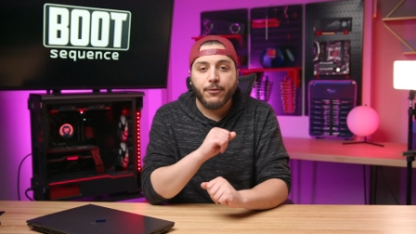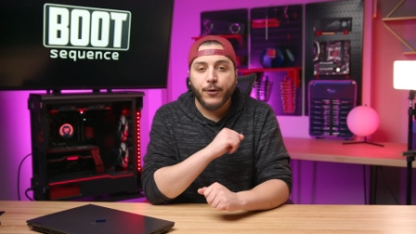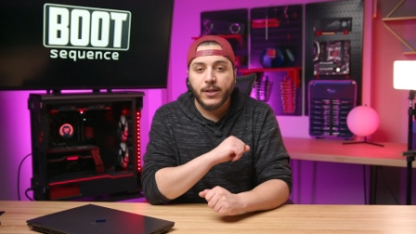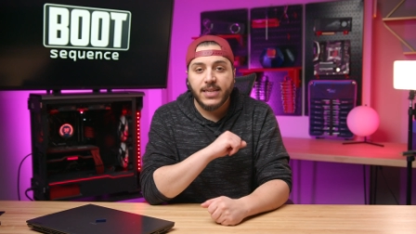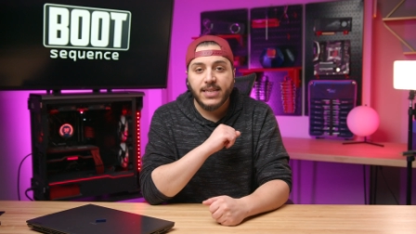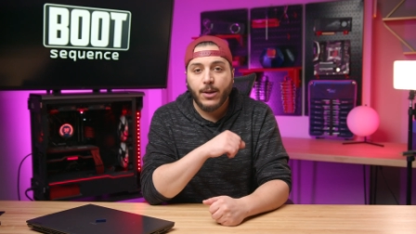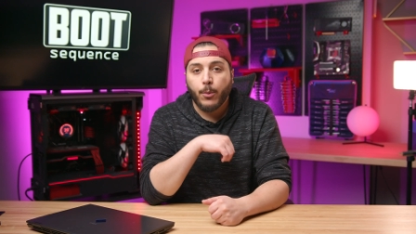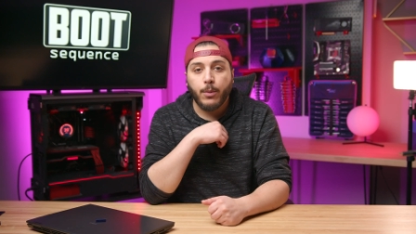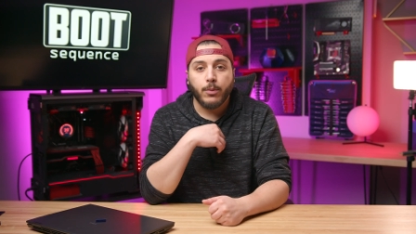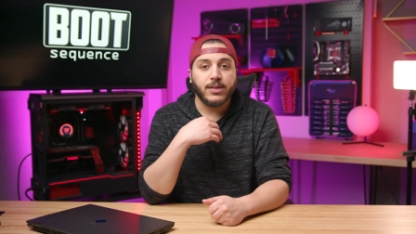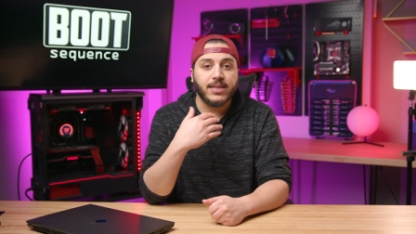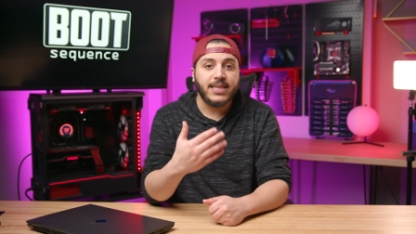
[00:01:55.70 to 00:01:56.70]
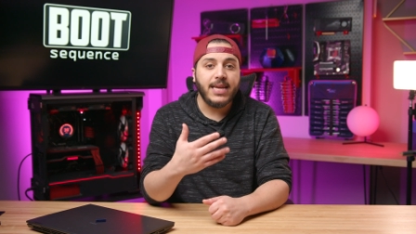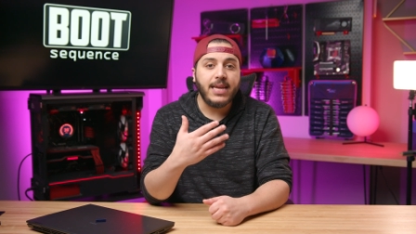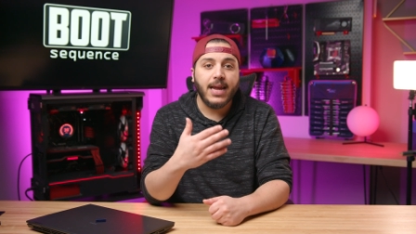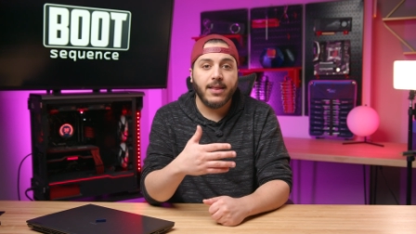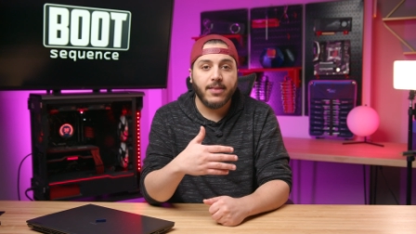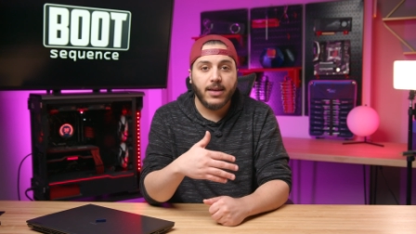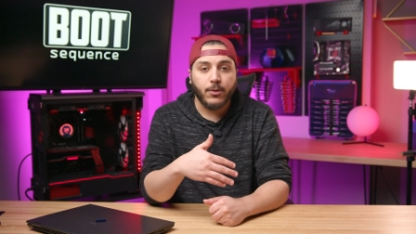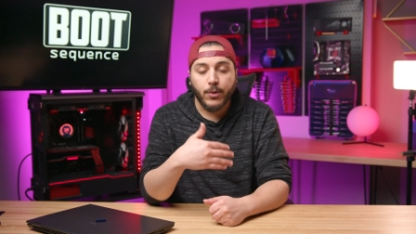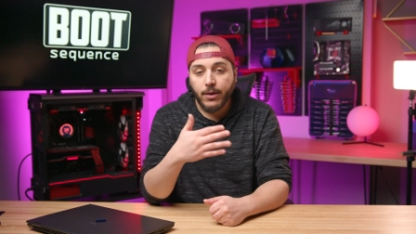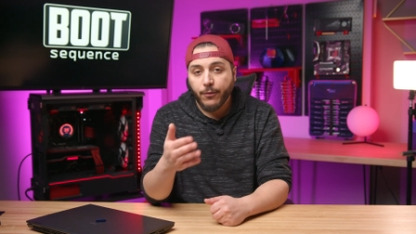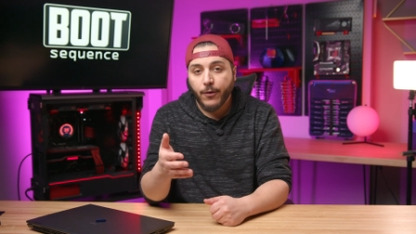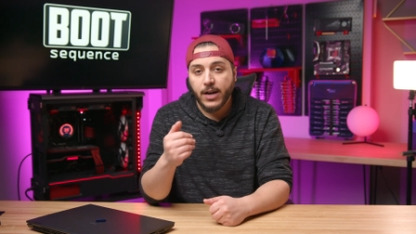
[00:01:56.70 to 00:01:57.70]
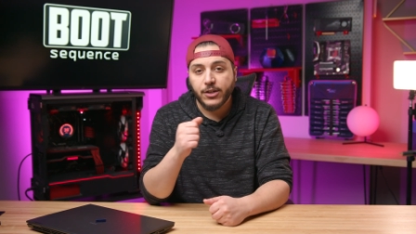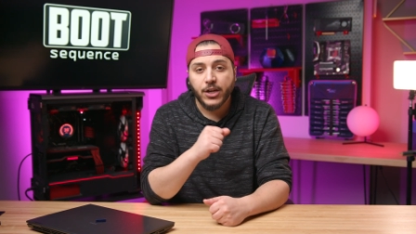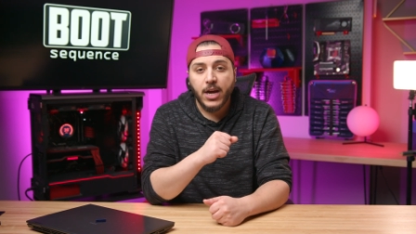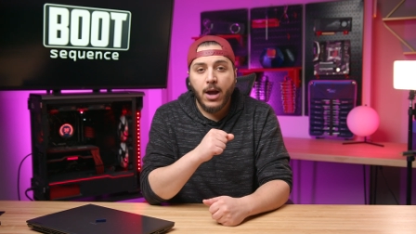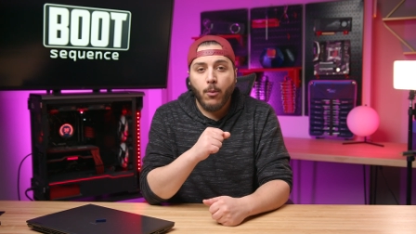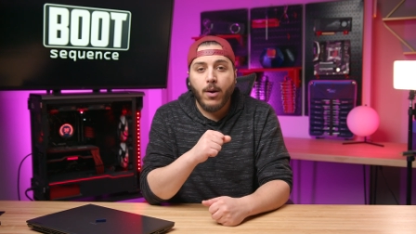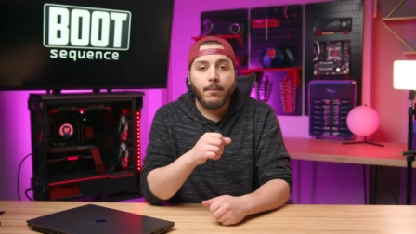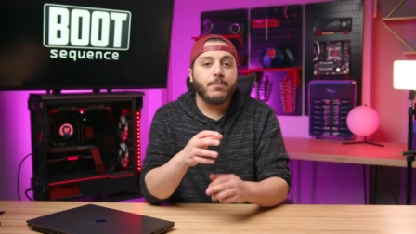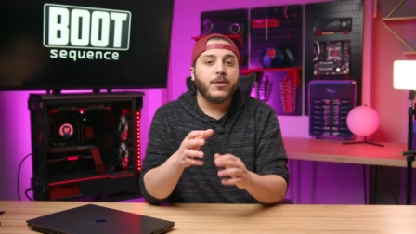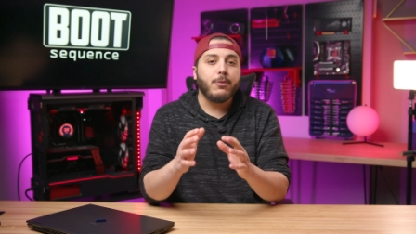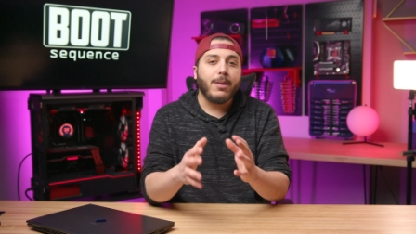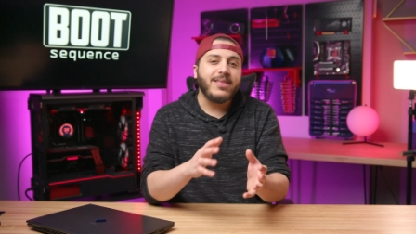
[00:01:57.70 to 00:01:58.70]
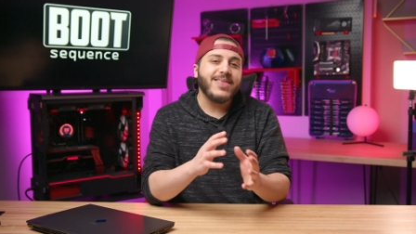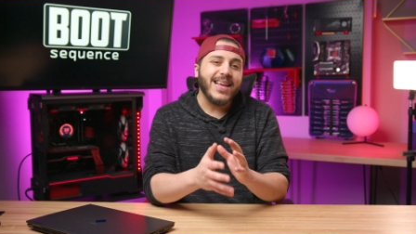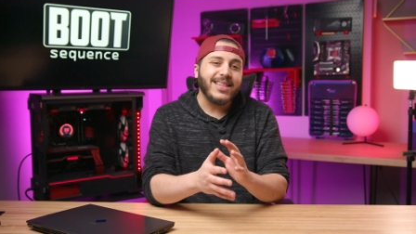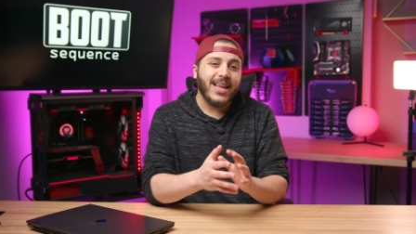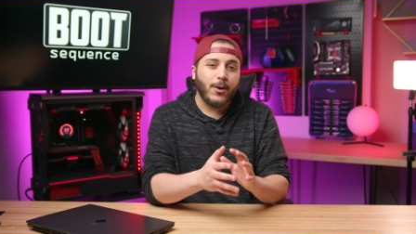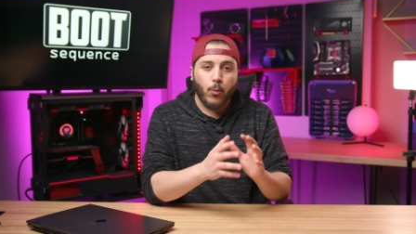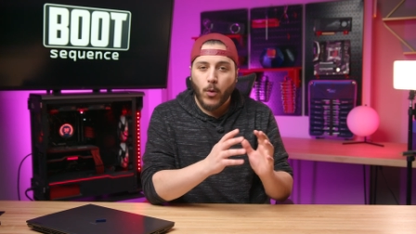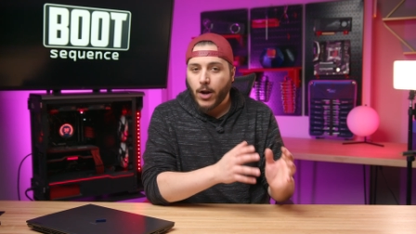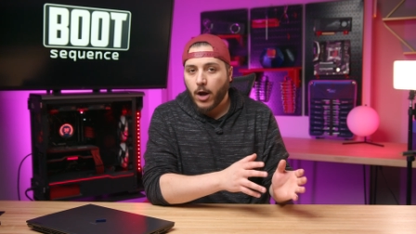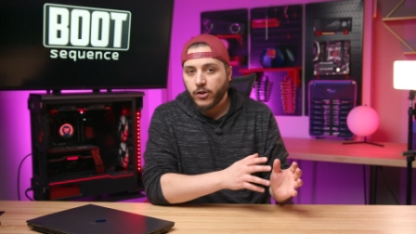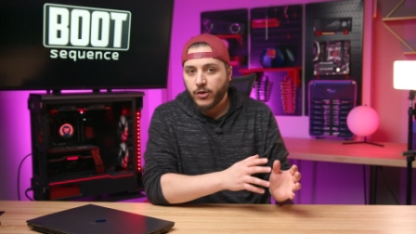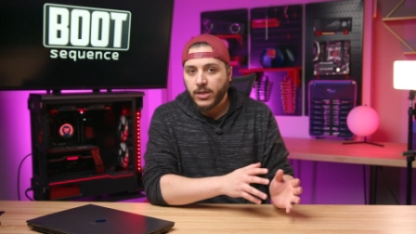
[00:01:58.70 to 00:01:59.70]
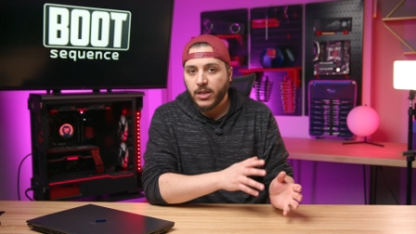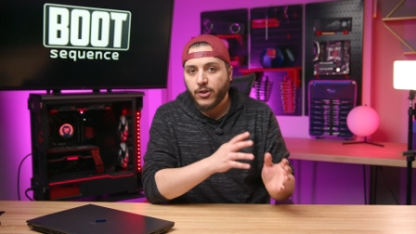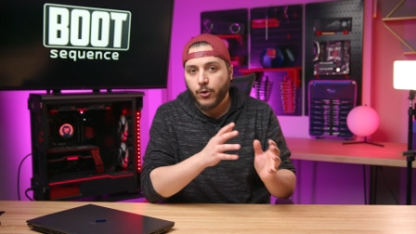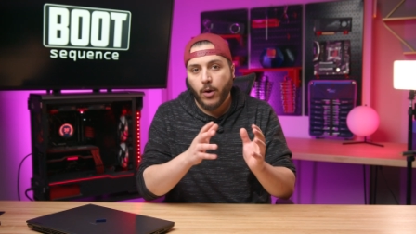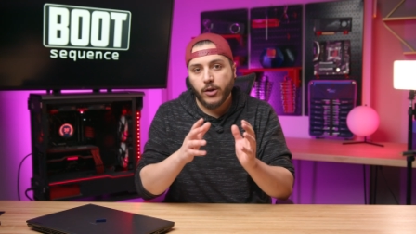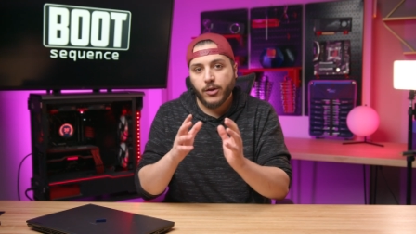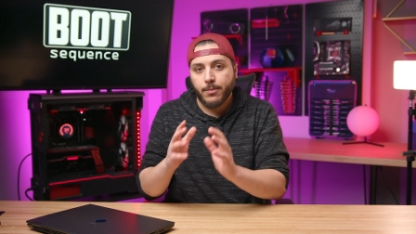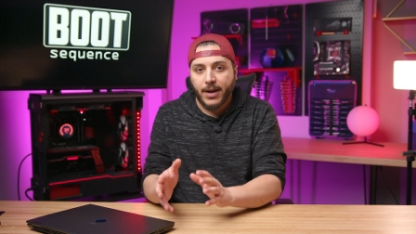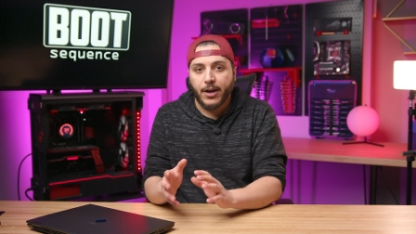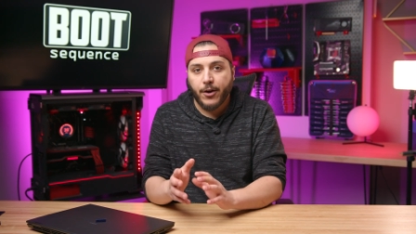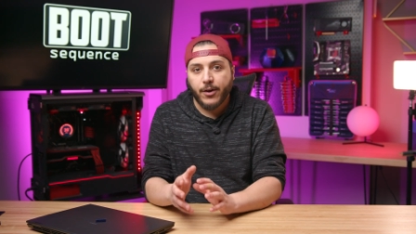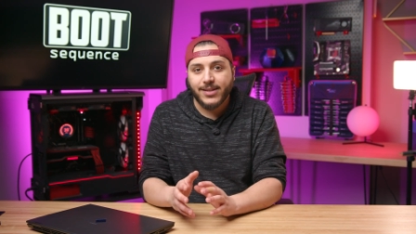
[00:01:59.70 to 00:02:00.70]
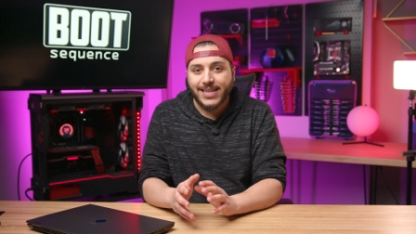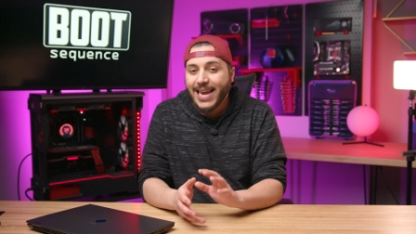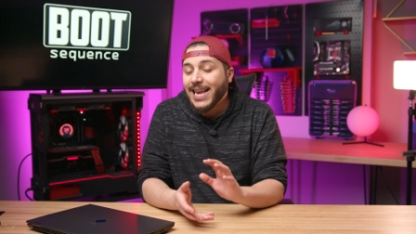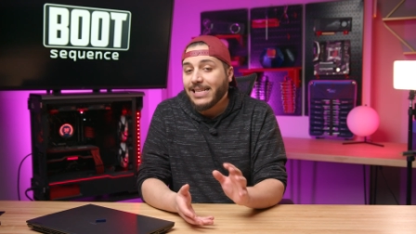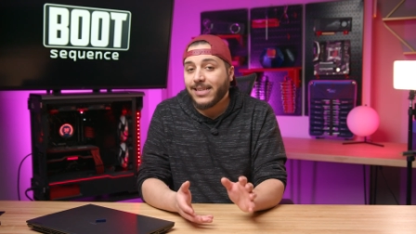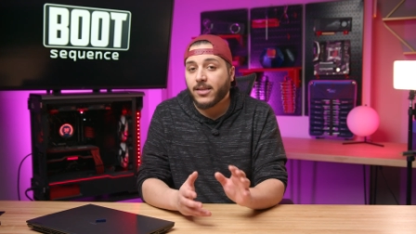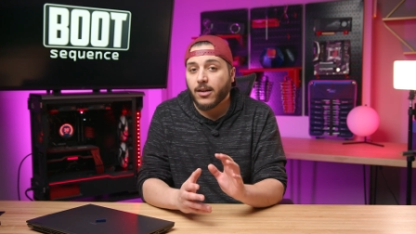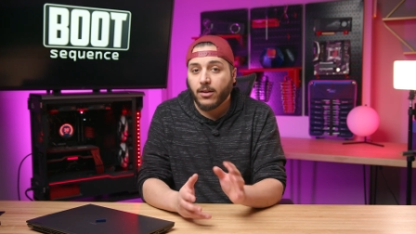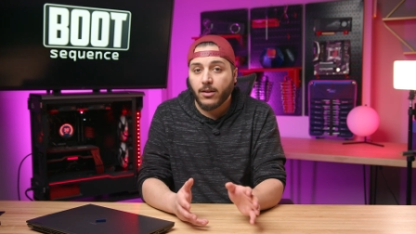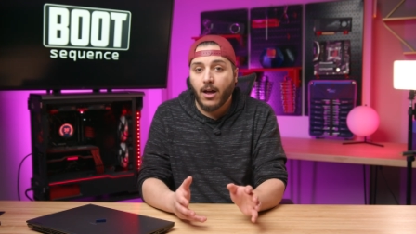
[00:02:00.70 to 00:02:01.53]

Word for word: differences that we would see in the refresh, well, you might think that 100 to 200 megahertz isn't a